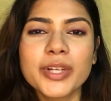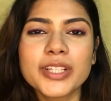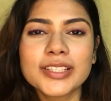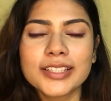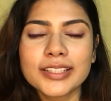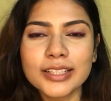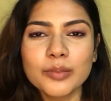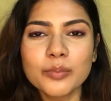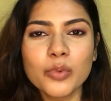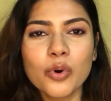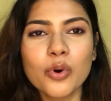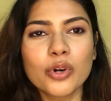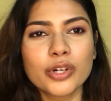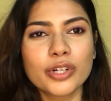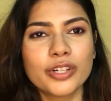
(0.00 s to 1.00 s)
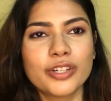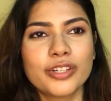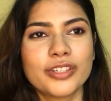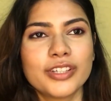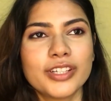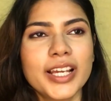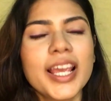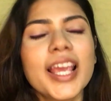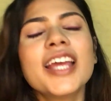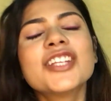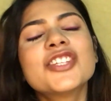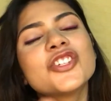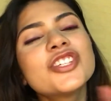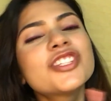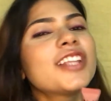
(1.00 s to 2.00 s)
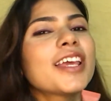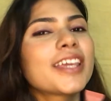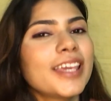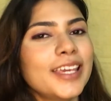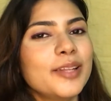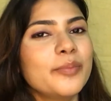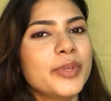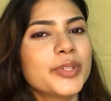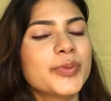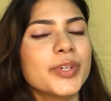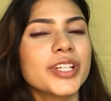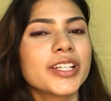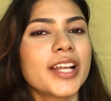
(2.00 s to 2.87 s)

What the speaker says: It's a little more, it's just like in between.